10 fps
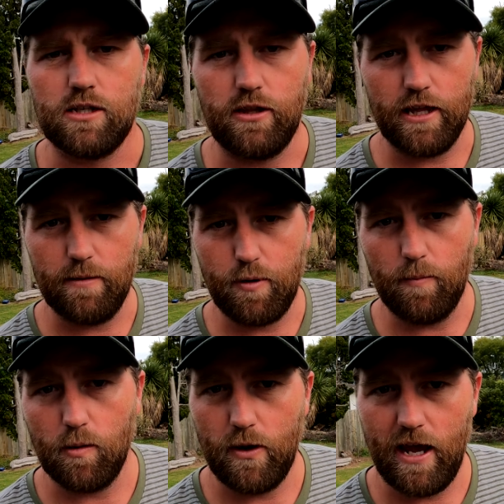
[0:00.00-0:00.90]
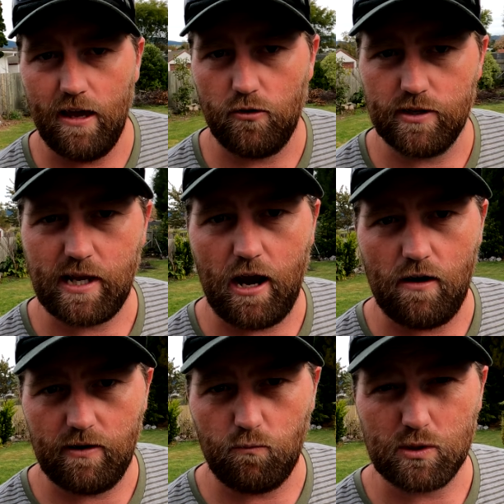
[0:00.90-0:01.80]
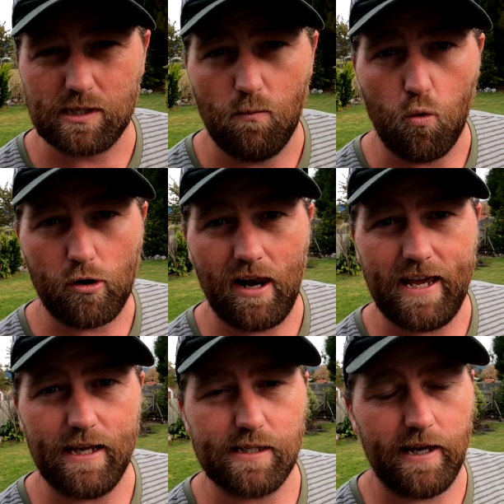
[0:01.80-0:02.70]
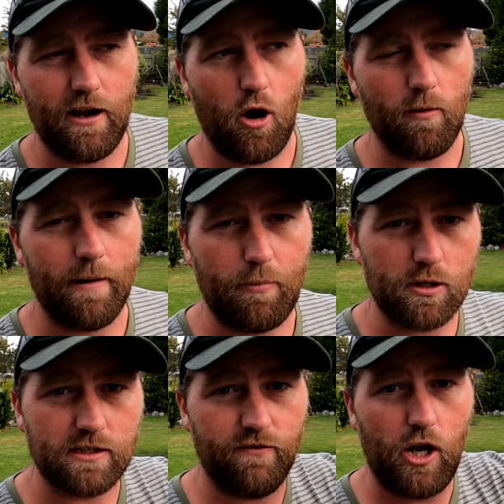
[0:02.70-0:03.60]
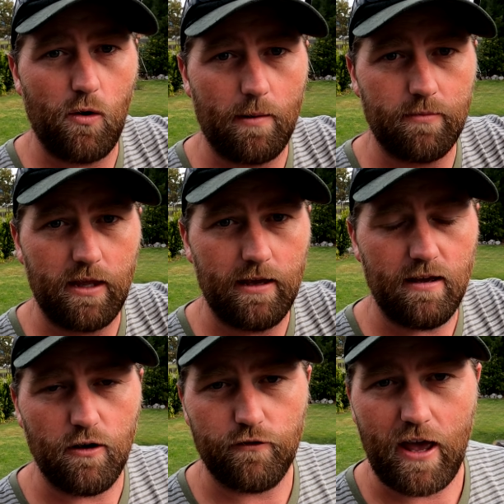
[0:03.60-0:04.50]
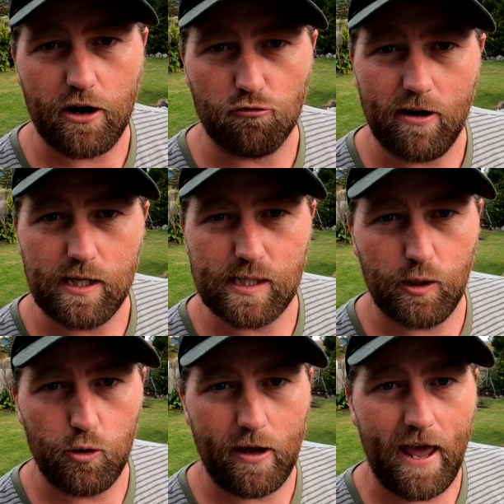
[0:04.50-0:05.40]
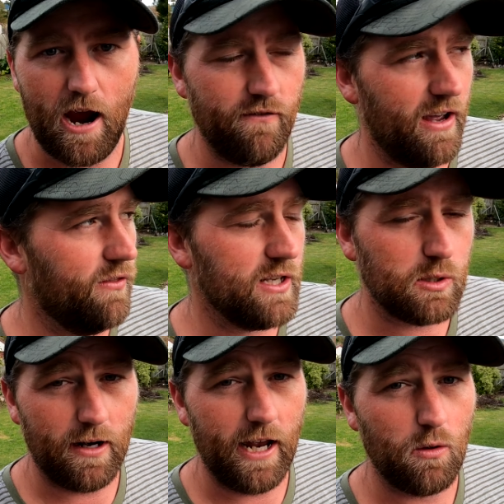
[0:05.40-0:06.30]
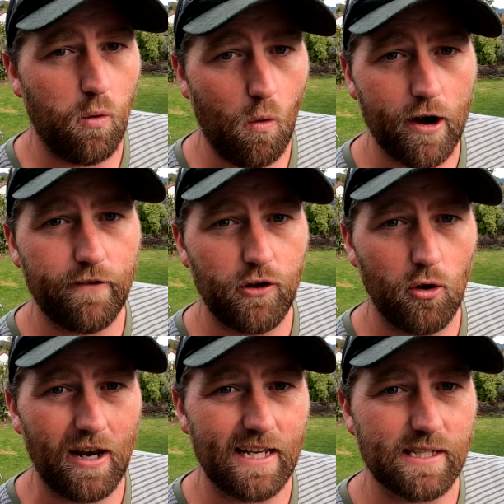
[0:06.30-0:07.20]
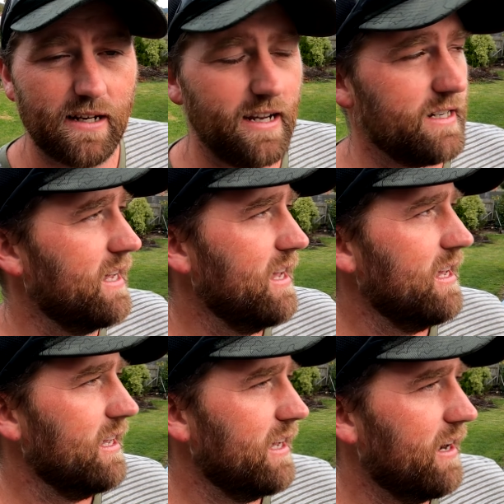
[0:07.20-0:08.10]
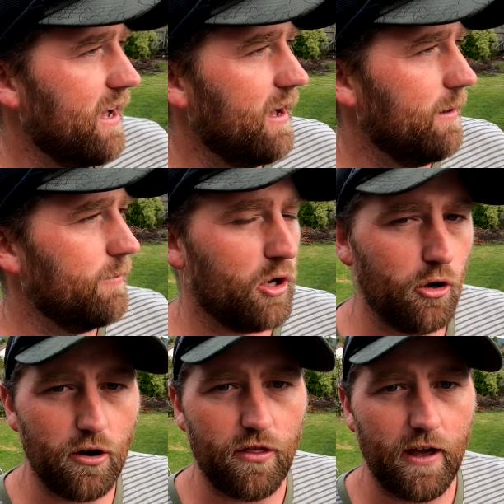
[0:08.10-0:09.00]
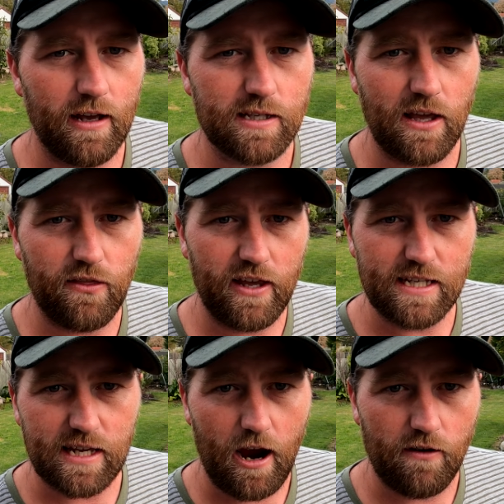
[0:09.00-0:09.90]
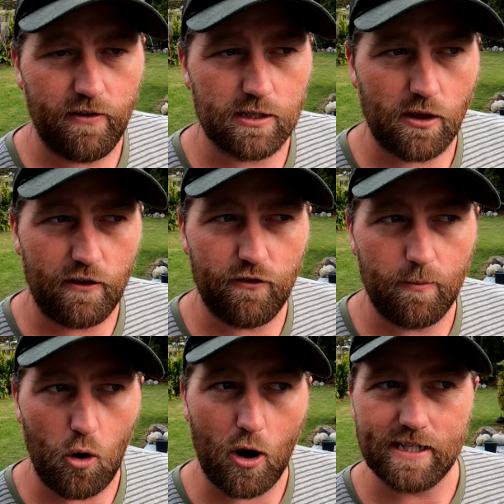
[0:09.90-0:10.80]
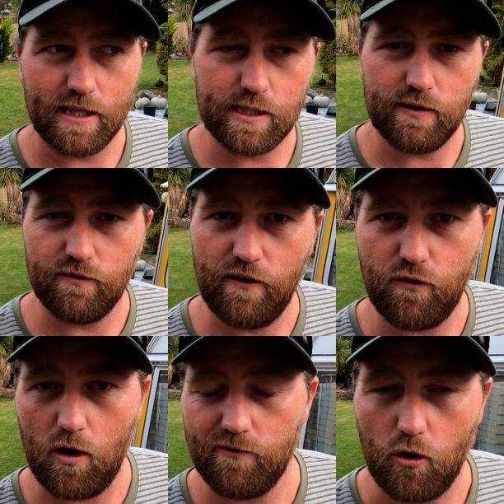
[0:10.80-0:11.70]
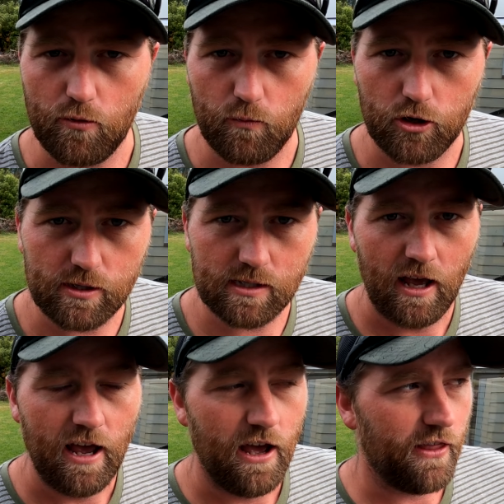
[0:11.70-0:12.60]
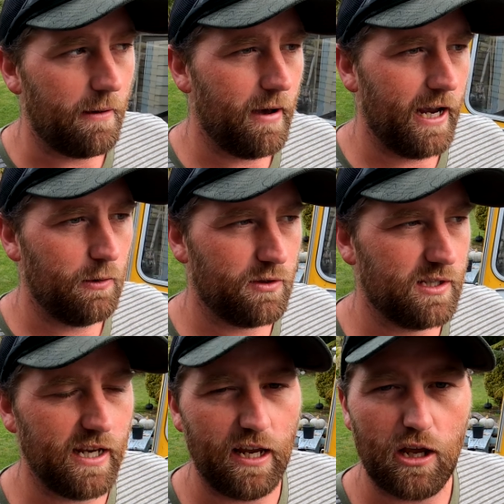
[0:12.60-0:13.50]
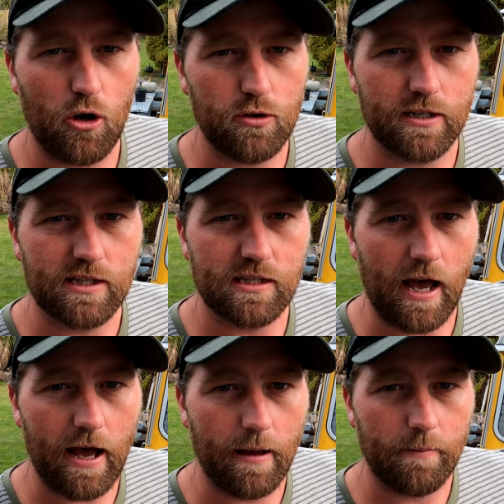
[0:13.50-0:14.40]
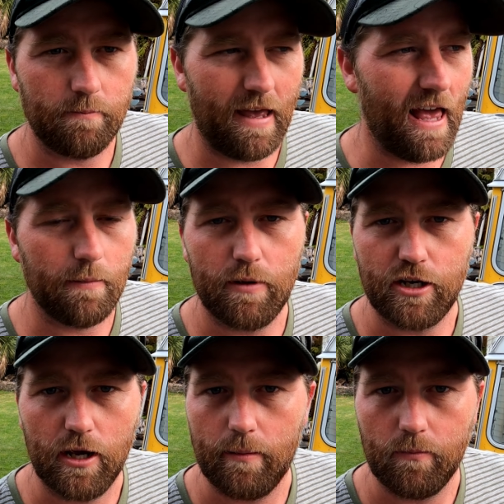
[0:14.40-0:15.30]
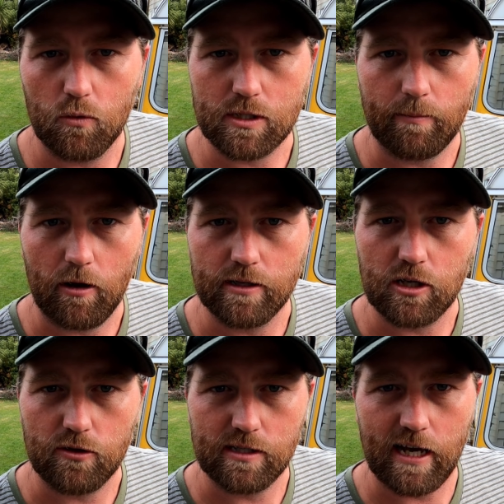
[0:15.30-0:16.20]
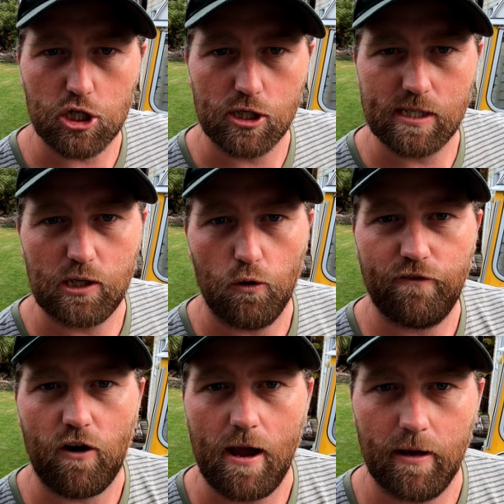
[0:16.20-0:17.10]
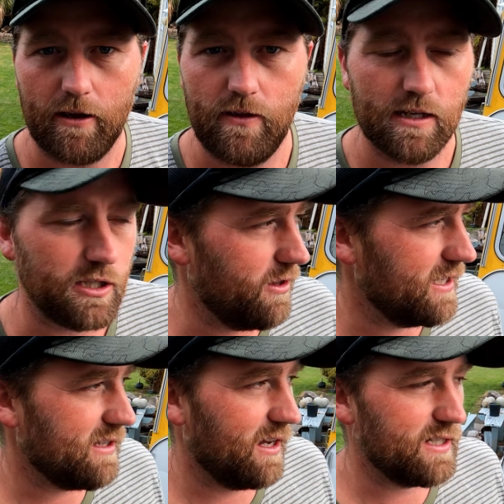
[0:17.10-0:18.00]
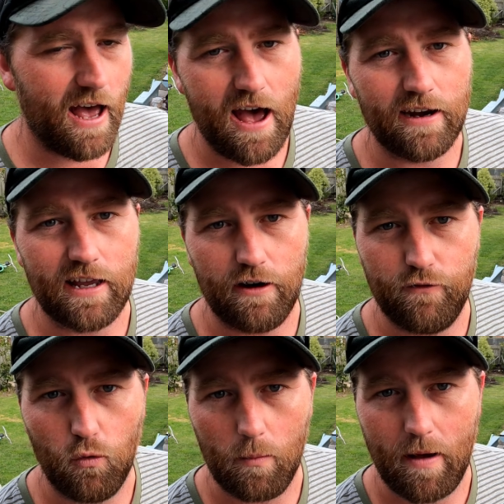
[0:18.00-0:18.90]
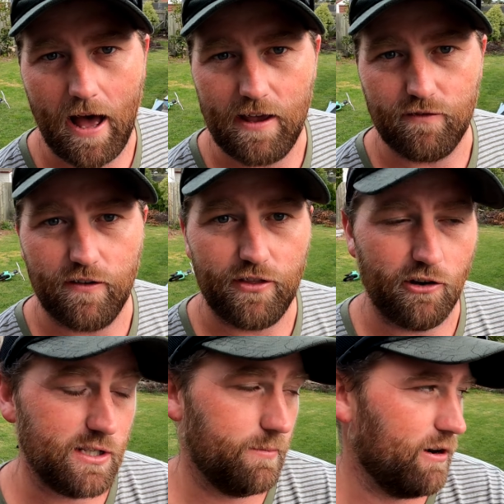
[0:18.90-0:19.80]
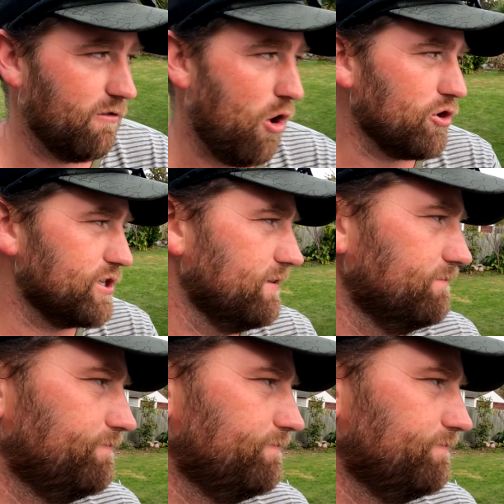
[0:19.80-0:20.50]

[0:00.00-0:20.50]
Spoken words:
So the other problem we had on this caravan was some water leaks, and I'm going to post a video up there of how to reseal your caravan. This one had quite a few leaks in it, and the good thing is that these caravans, I think from 1975 onwards, they're made with zinc coated aluminium or something like that, so there's actually steel framing in there, so these things aren't going to fall apart even if there is a bit of rot.